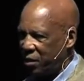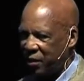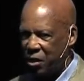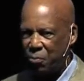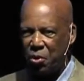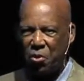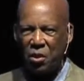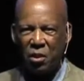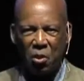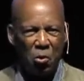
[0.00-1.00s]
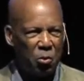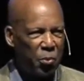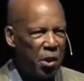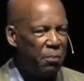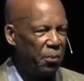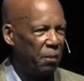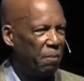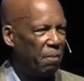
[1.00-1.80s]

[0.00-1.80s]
that appeared in the local paper.